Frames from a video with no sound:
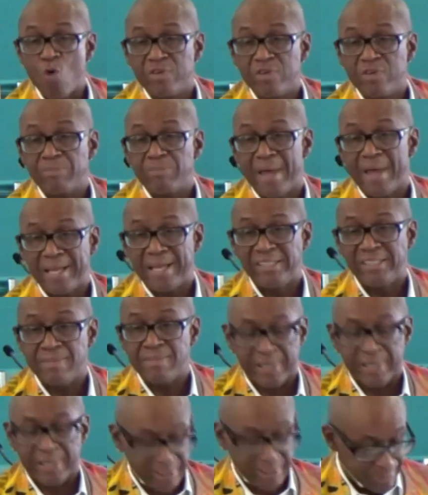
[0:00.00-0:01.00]
pandemic.
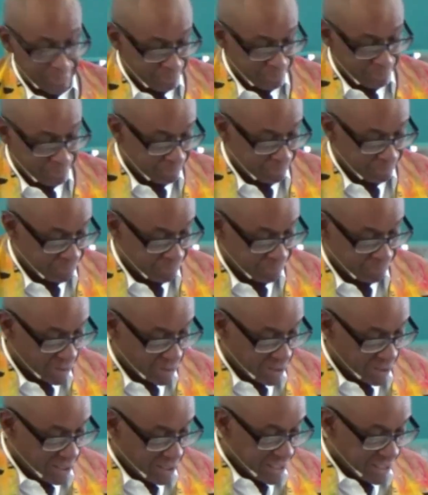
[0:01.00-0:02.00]

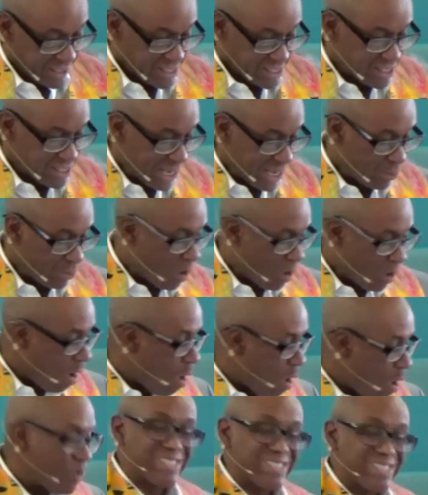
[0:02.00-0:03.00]
It's like we're all
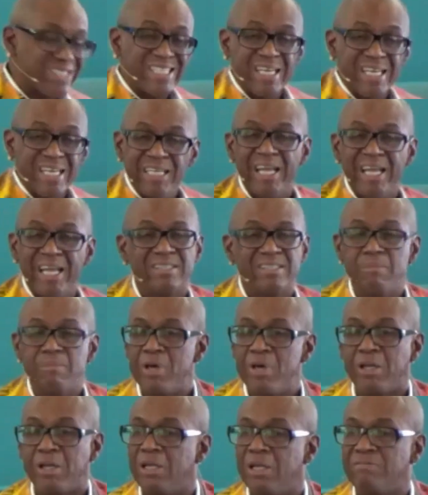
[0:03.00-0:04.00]
sitting in the middle
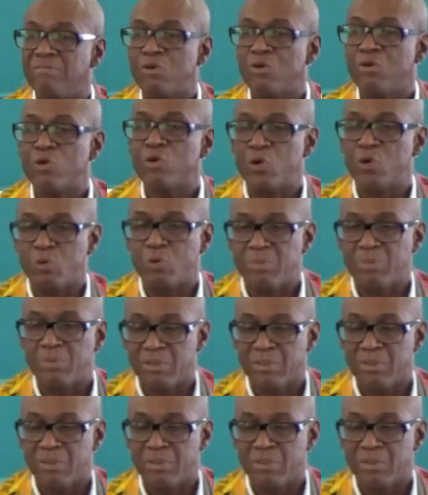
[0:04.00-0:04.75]
of a room